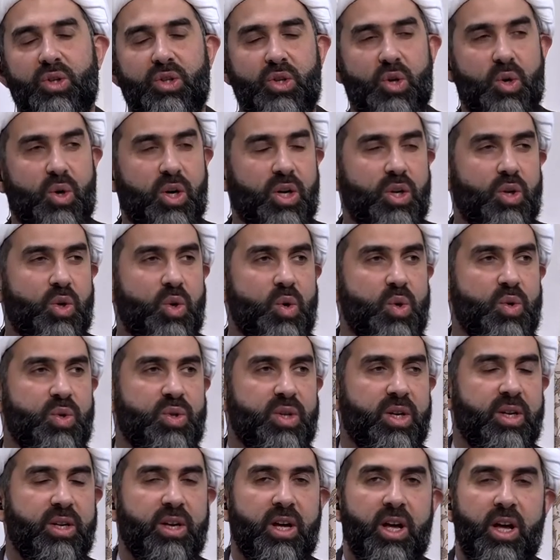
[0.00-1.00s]
You can use
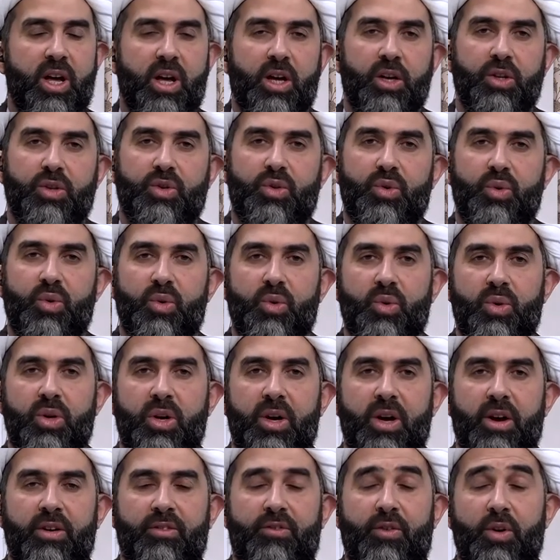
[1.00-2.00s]
it to,
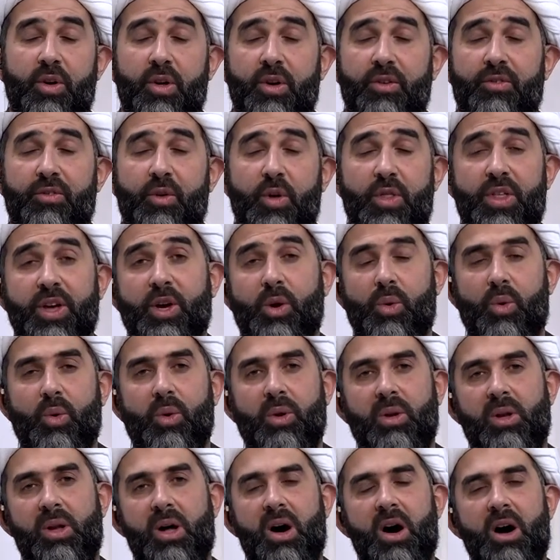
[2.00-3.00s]
for, for
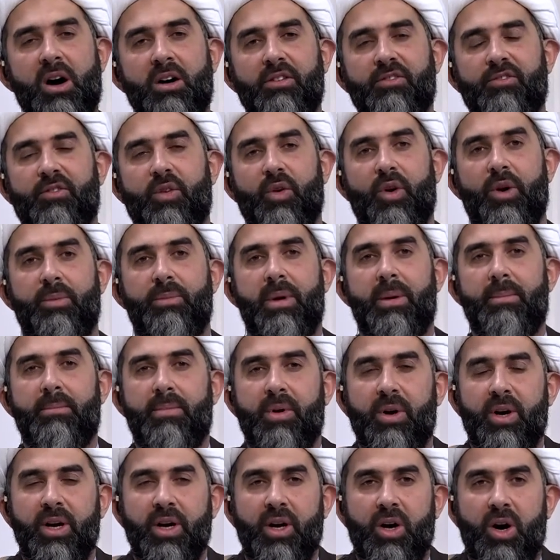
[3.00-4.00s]
dhikrullah, for
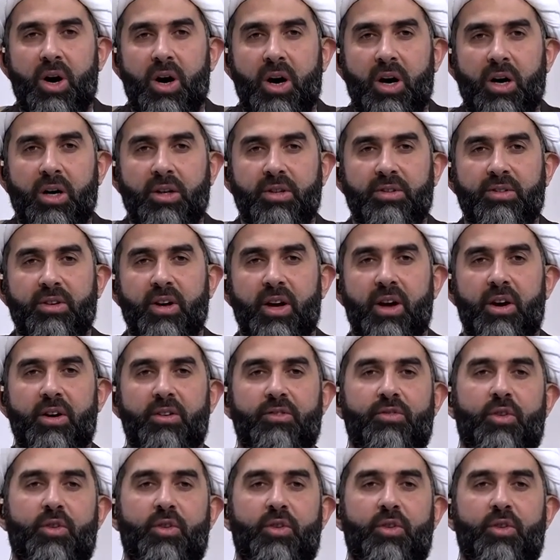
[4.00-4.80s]
remembering God, for